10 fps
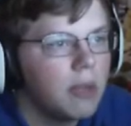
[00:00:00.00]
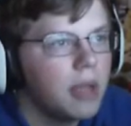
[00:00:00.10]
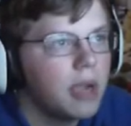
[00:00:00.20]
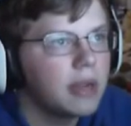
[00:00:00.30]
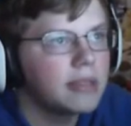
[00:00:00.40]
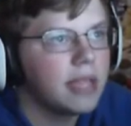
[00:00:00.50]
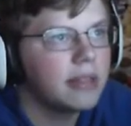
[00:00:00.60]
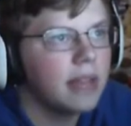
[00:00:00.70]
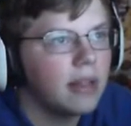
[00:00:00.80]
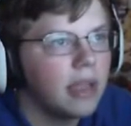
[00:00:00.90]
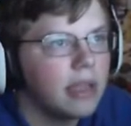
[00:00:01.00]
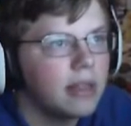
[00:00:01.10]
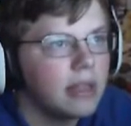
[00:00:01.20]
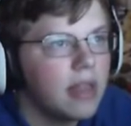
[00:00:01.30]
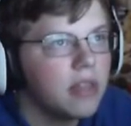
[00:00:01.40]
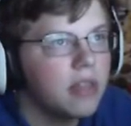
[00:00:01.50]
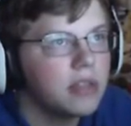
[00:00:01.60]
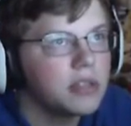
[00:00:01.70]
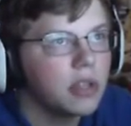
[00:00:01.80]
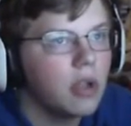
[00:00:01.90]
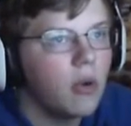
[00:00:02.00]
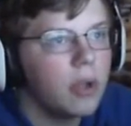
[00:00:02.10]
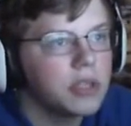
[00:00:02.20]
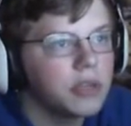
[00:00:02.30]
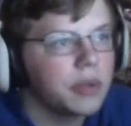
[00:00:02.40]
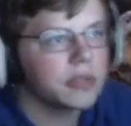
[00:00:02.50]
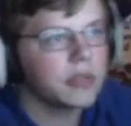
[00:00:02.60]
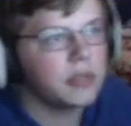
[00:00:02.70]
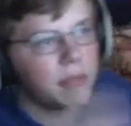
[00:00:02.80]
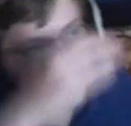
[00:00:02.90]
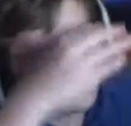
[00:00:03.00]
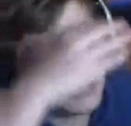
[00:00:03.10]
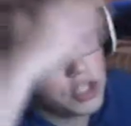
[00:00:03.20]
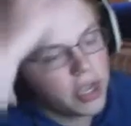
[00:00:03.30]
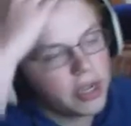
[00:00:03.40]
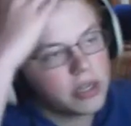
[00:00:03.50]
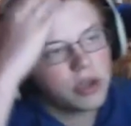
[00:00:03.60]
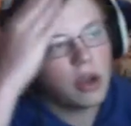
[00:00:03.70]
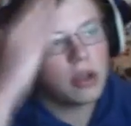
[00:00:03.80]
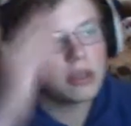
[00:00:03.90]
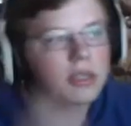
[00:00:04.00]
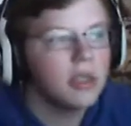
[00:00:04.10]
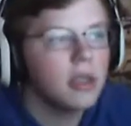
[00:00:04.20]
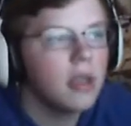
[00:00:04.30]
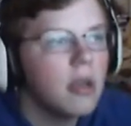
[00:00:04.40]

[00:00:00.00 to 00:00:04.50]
I'm not gonna take that lightly. That thing needs to go away so he doesn't make some giant draws.